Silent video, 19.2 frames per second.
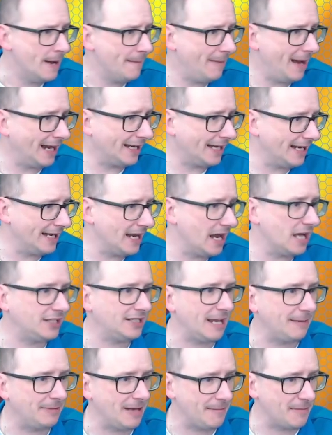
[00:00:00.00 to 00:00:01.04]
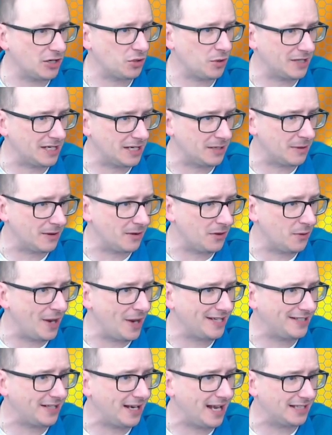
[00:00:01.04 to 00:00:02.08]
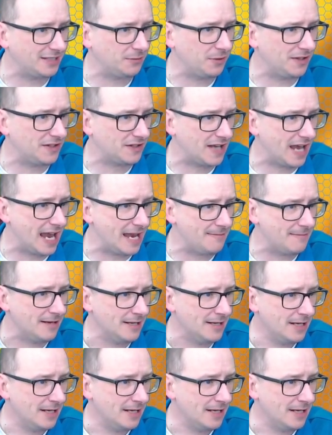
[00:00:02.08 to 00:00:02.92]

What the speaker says: back in September 2020. On the away side, hasn't won this game